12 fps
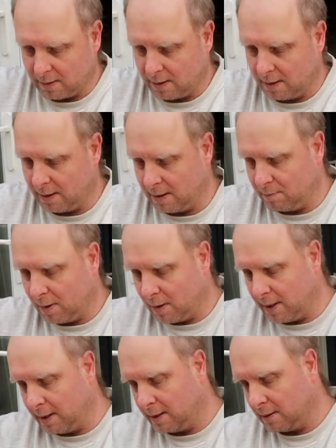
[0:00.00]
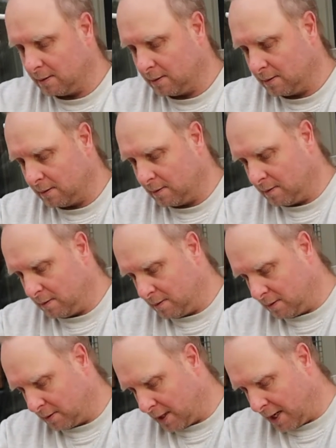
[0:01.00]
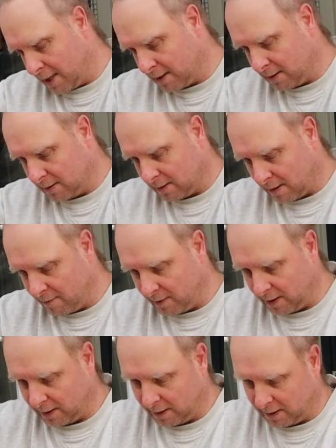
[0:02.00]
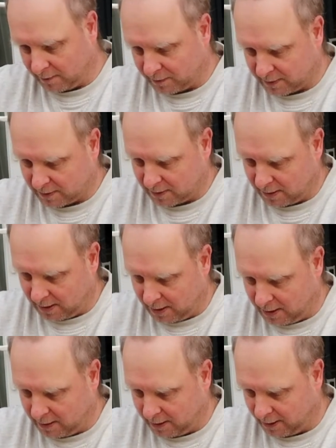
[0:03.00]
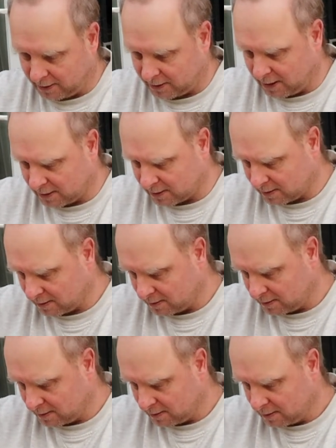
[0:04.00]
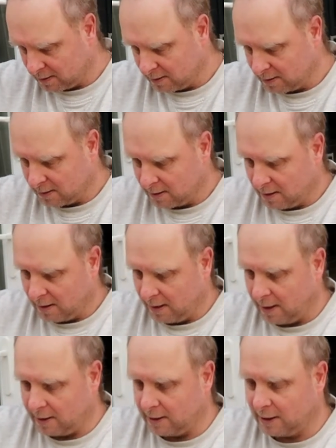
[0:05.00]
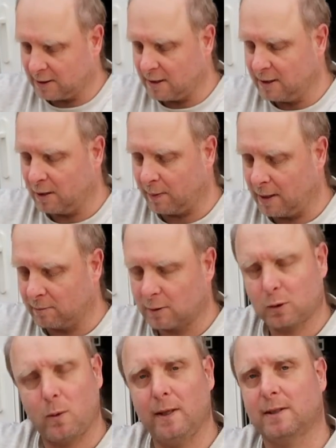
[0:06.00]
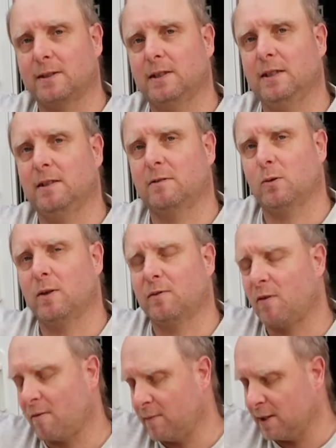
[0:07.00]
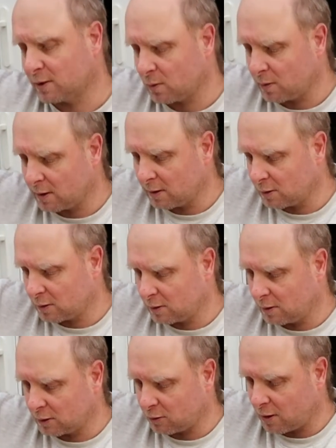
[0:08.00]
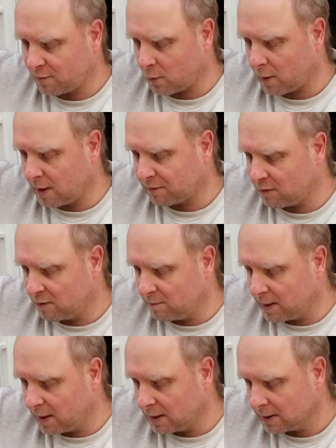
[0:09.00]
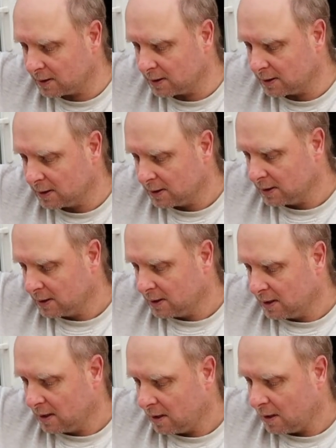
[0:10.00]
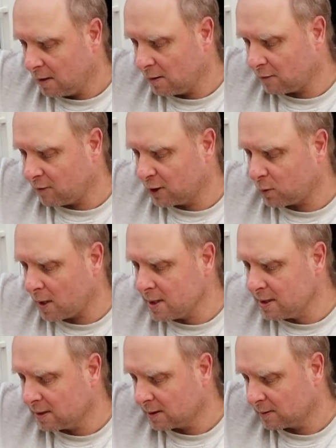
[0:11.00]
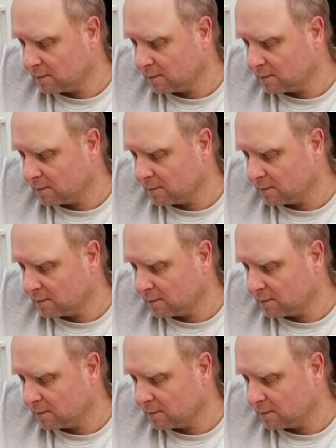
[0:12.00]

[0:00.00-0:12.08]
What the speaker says: My dad currently lives in Essex, and he's only about 20-25 minutes drive away from Arc Raceway.